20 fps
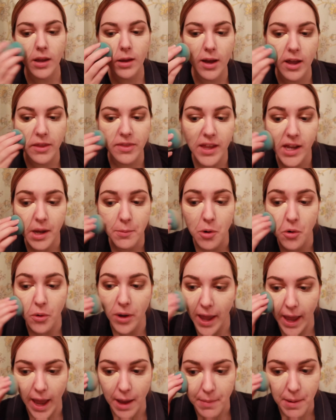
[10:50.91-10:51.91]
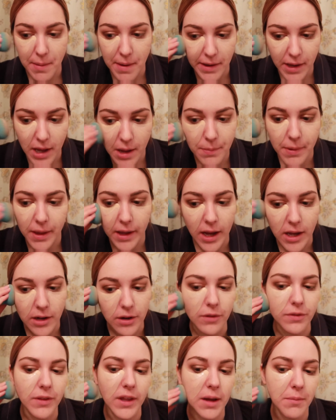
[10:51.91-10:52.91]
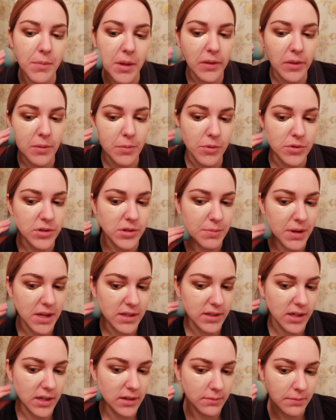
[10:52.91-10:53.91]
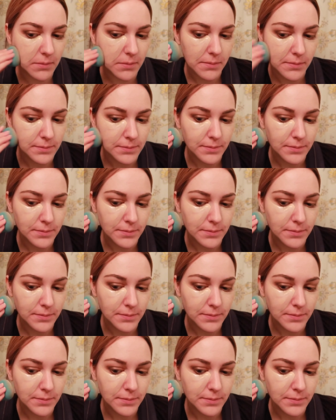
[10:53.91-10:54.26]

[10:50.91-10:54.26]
I think I'm okay at my makeup. Like, I don't think I'm like the most amazing.